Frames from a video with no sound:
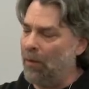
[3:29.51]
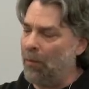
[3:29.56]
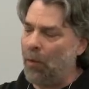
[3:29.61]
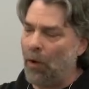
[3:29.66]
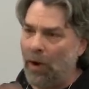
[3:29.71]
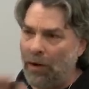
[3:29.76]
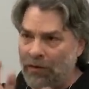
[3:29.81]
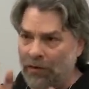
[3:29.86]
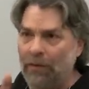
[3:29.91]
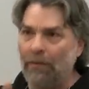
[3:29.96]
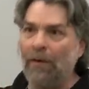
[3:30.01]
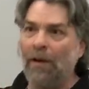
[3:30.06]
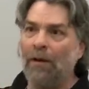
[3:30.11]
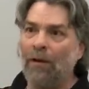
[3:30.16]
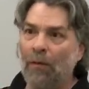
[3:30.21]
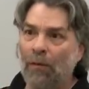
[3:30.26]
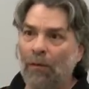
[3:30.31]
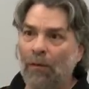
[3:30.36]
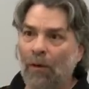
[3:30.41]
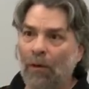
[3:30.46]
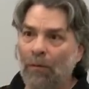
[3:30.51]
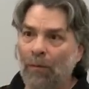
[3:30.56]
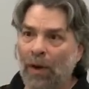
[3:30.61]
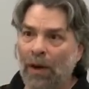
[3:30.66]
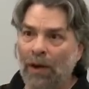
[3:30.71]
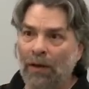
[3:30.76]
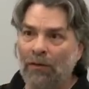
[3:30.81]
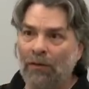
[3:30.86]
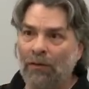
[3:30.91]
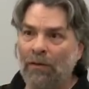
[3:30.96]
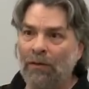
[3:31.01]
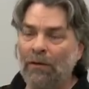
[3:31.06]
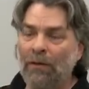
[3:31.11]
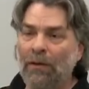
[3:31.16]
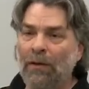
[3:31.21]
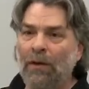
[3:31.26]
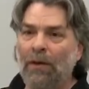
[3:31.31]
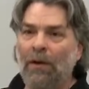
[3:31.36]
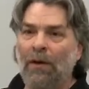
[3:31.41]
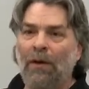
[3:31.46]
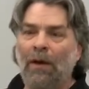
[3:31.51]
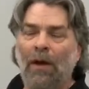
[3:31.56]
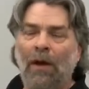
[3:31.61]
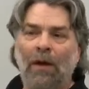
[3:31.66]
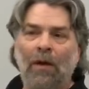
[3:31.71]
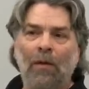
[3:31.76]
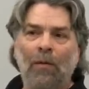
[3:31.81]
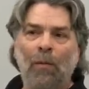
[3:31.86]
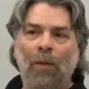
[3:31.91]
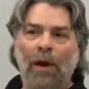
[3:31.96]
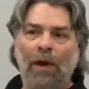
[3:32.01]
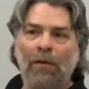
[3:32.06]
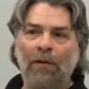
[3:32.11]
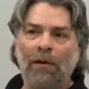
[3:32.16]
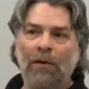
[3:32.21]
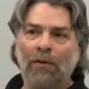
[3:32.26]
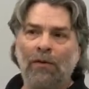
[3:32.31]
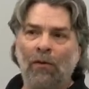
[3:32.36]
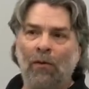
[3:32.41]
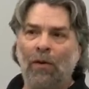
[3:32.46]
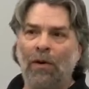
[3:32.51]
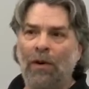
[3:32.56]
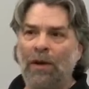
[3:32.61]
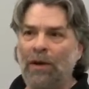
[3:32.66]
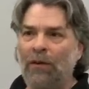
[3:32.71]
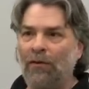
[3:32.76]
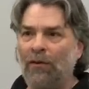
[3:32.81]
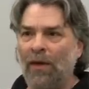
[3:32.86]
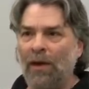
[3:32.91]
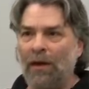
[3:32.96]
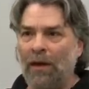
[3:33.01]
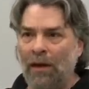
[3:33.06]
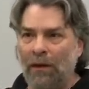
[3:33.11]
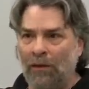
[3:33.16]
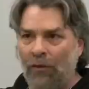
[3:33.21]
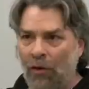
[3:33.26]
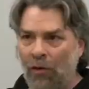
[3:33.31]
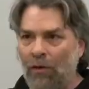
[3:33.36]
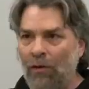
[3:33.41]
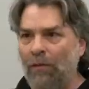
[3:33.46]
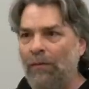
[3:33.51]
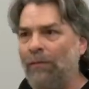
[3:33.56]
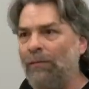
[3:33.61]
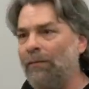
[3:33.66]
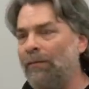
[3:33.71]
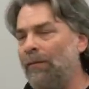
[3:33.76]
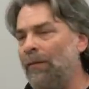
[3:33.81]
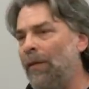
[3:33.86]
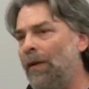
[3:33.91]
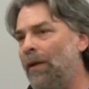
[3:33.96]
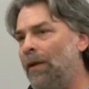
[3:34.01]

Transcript: oppression that are placed by the authorities. They can turn